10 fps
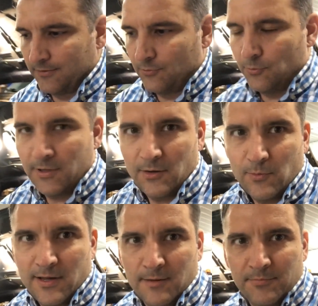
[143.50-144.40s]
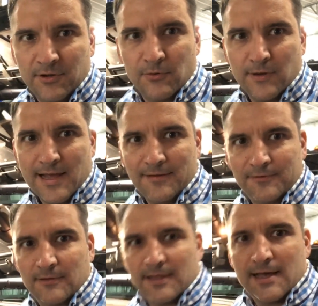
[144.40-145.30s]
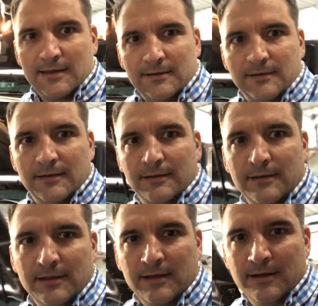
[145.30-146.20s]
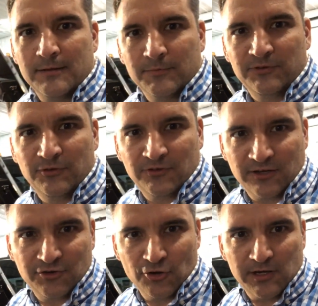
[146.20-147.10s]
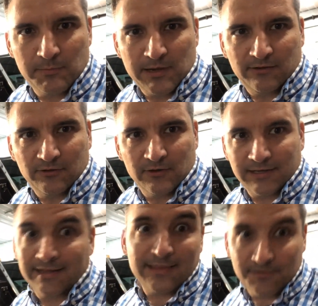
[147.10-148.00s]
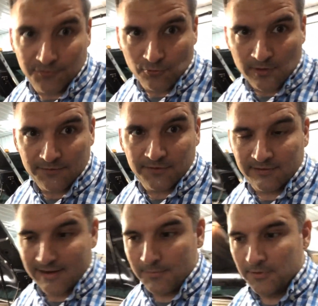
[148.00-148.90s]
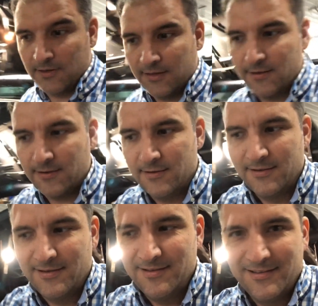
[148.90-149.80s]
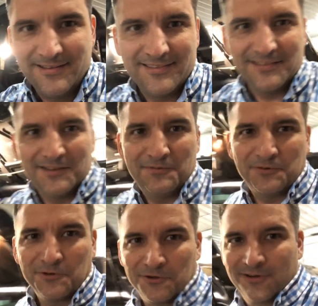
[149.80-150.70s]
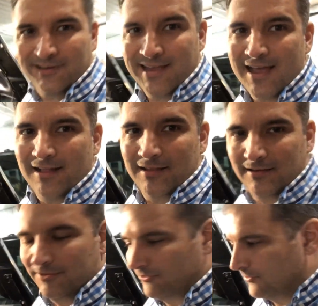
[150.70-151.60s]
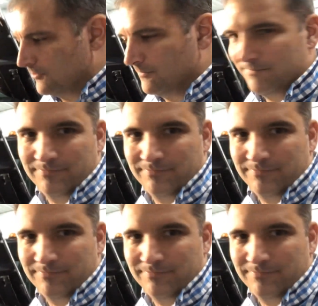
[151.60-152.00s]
What I wound up doing after that was using a turkey baster to get that fuel off the top of the lifter galley. So